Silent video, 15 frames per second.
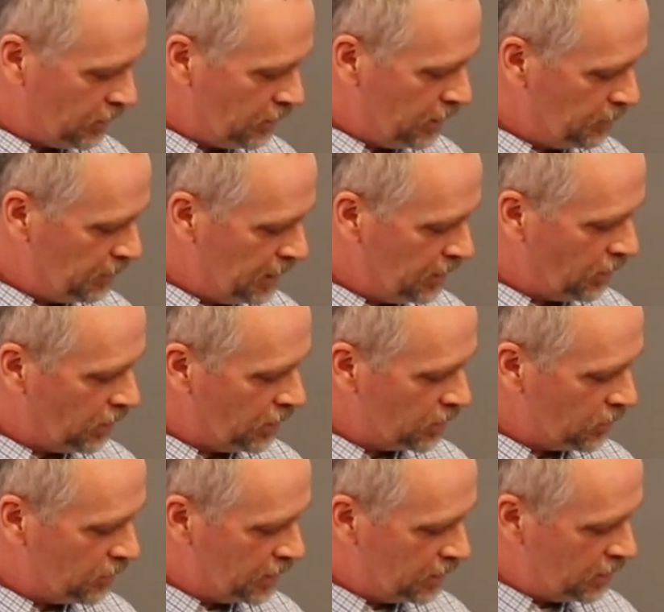the green being the
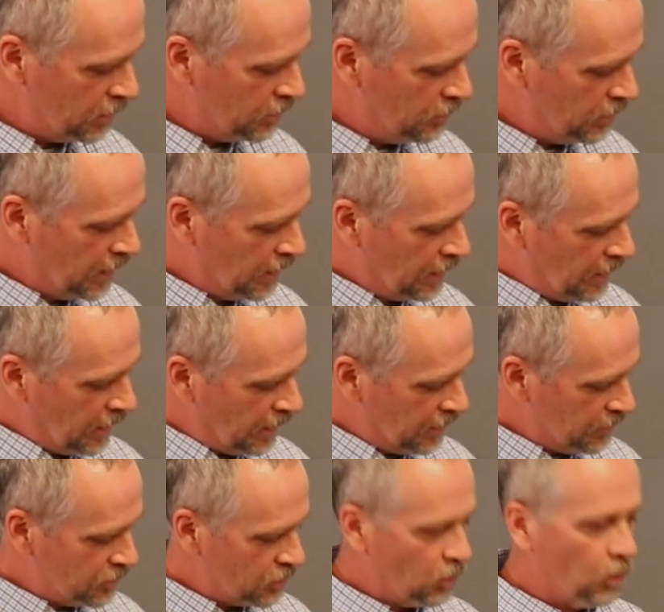R22. And
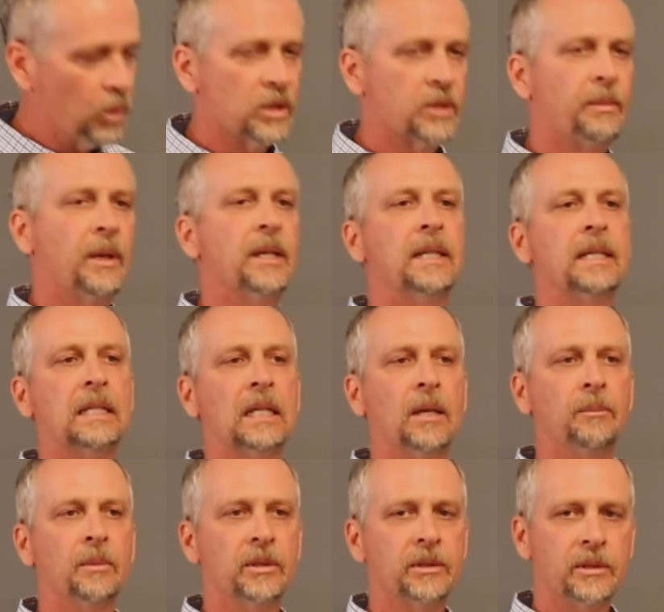there's corresponding
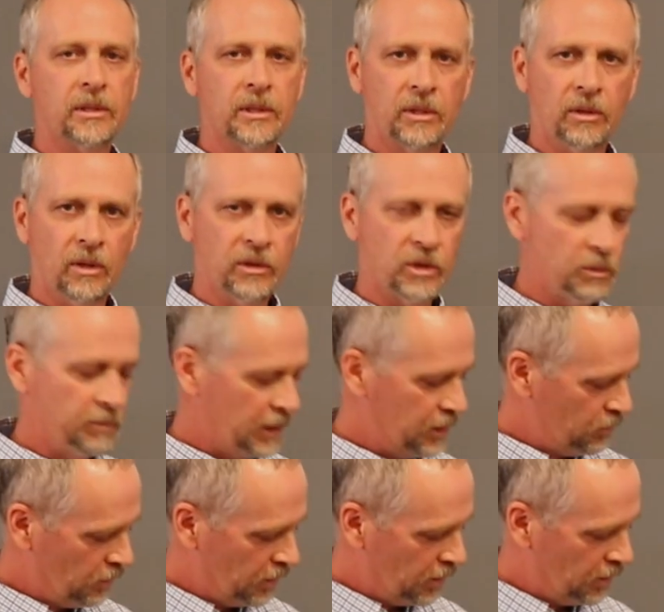numbers across from each
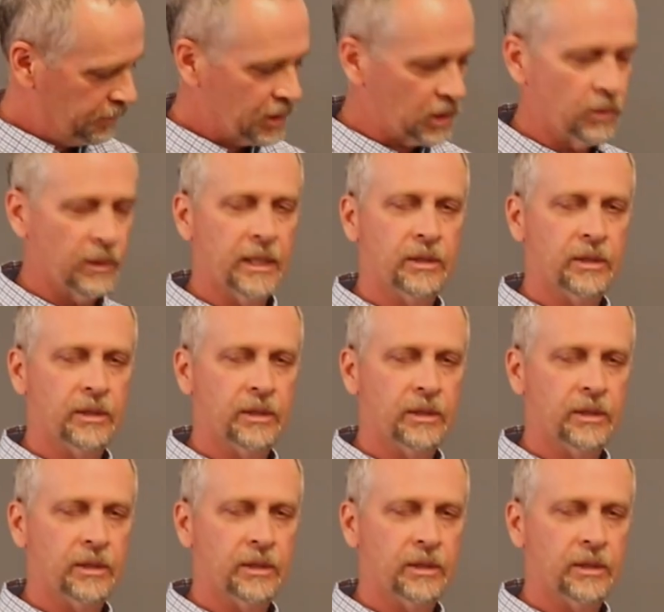one of them. So